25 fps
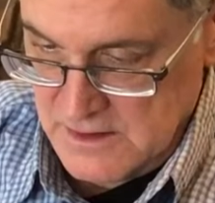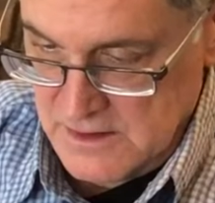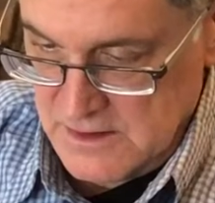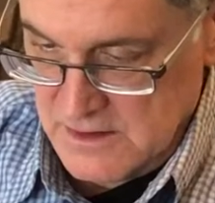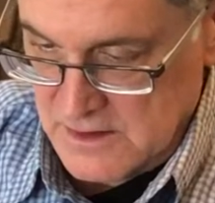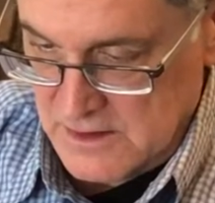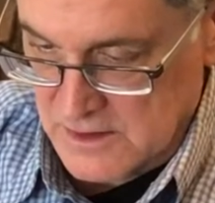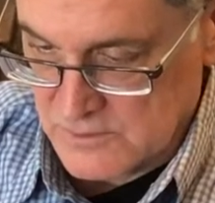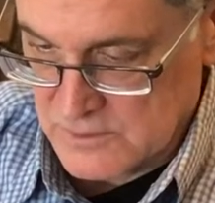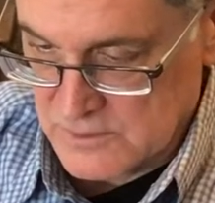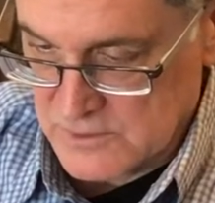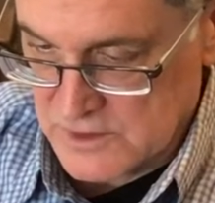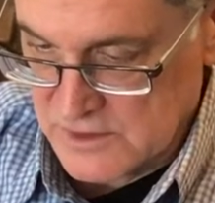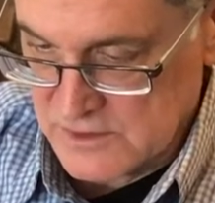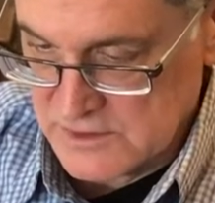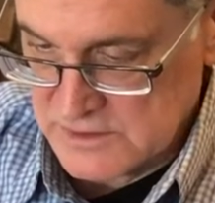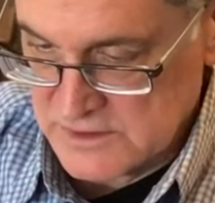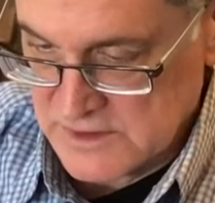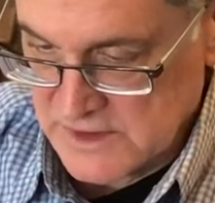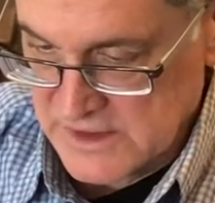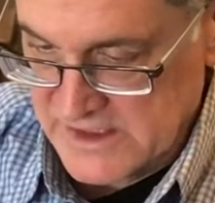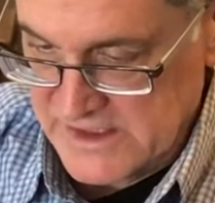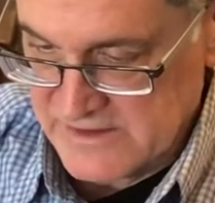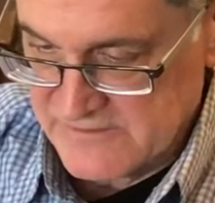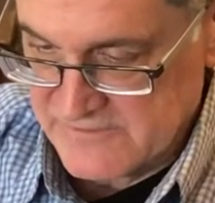A road
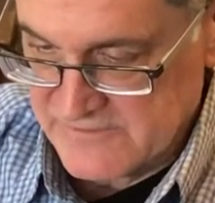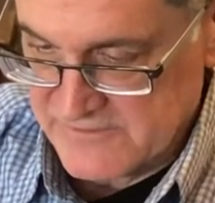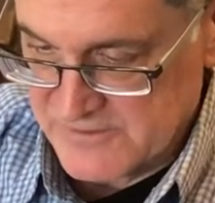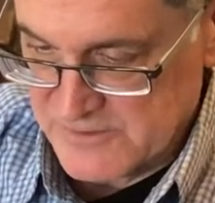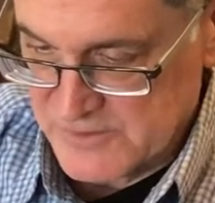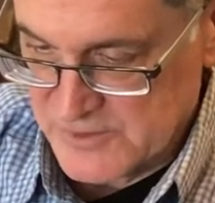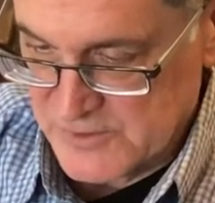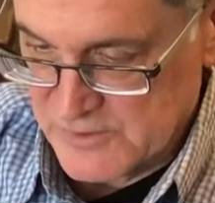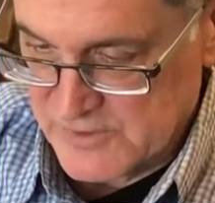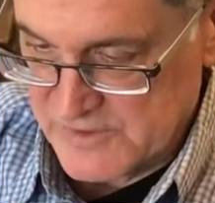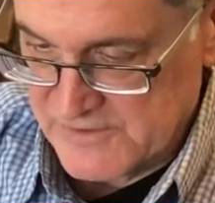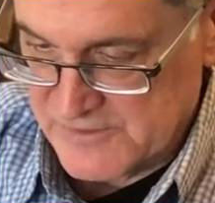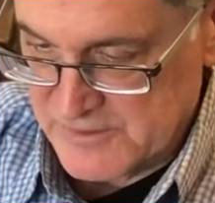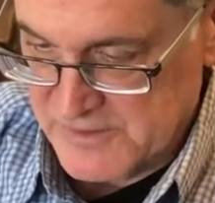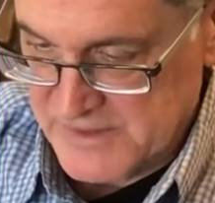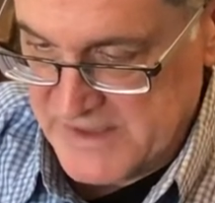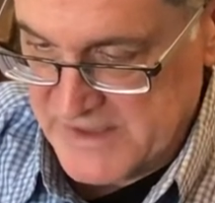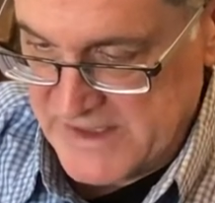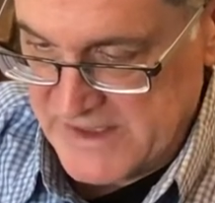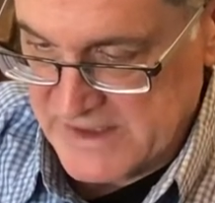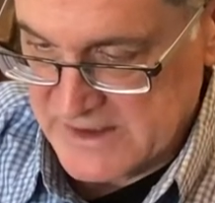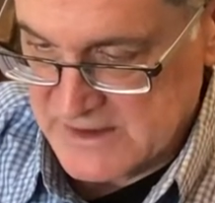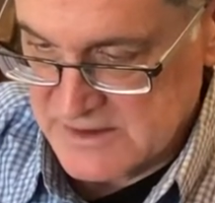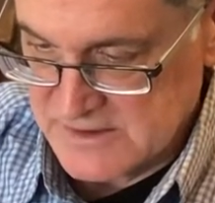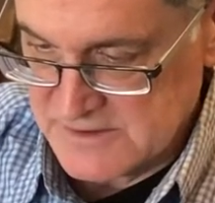led from the river
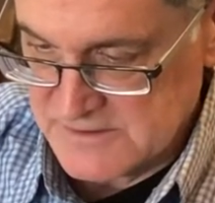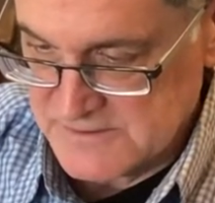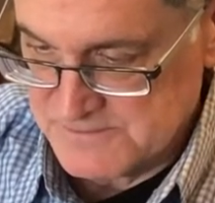bank.